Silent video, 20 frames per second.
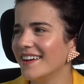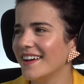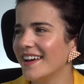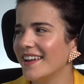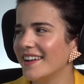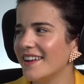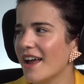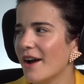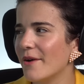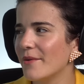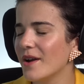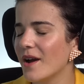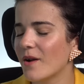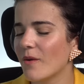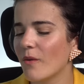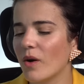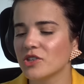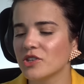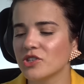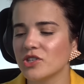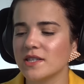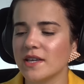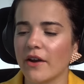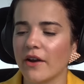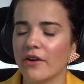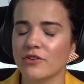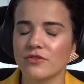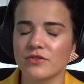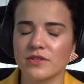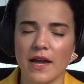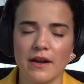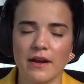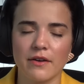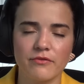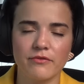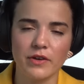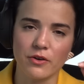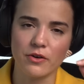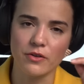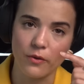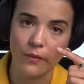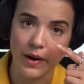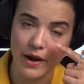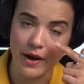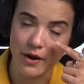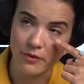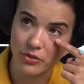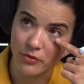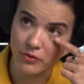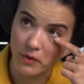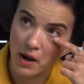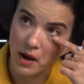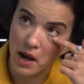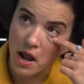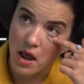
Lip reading: And now we gotta watch these characters kind of figure their way out through it.